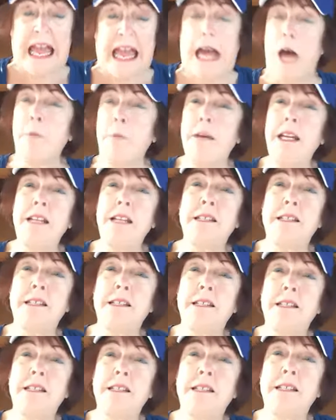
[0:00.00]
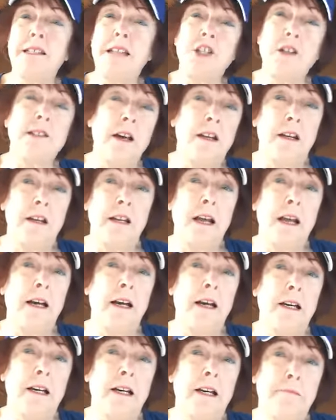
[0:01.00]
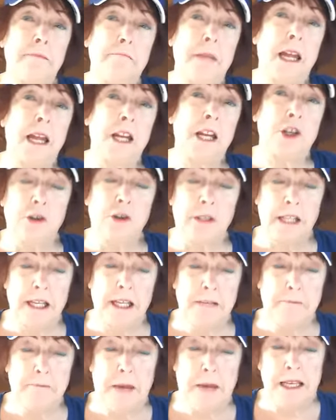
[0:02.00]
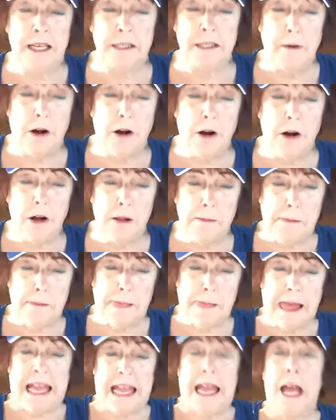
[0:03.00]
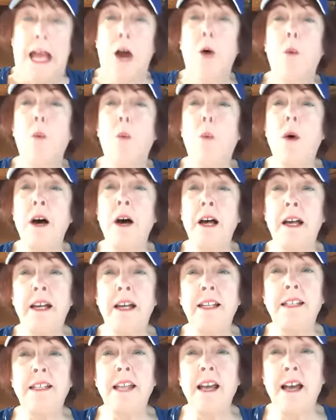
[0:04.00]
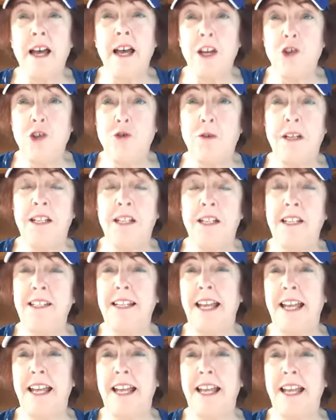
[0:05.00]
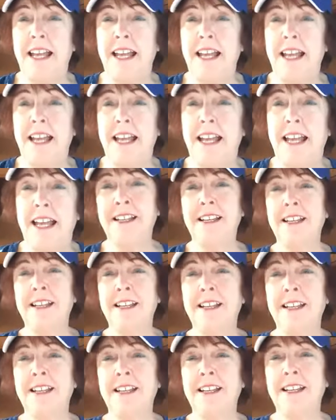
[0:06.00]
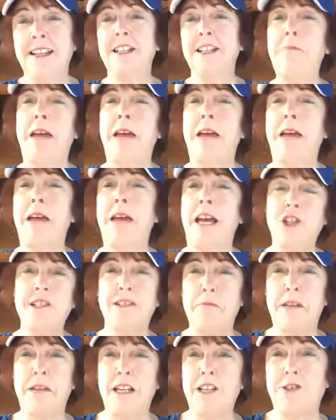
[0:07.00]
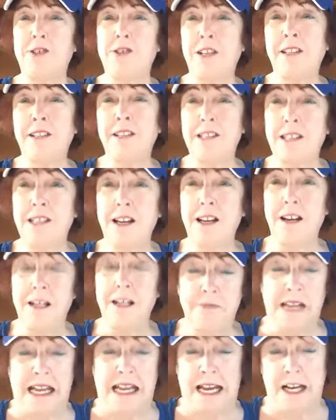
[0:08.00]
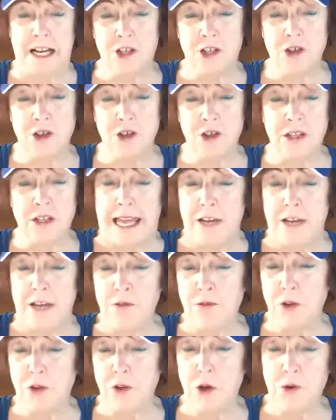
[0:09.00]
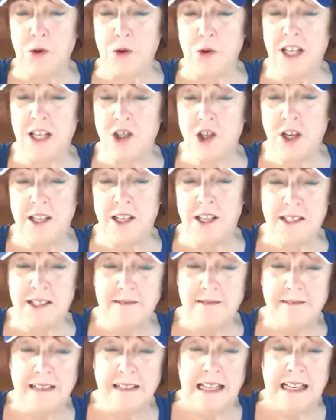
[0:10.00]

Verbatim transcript: How many stitches on a uh, Major League Baseball? 108. Can you imagine somebody took the time to actually count those stitches?